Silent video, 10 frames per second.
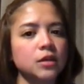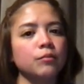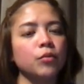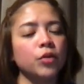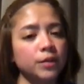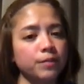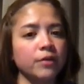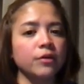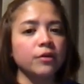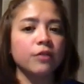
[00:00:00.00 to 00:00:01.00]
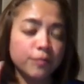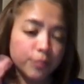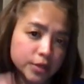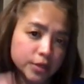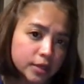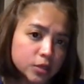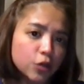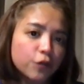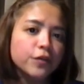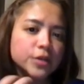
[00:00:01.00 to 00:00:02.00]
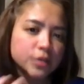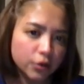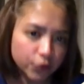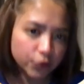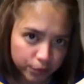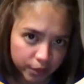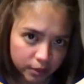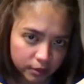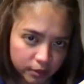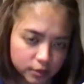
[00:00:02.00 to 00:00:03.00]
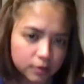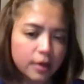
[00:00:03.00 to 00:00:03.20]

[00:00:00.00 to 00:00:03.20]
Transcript: body paragraph presents your first argument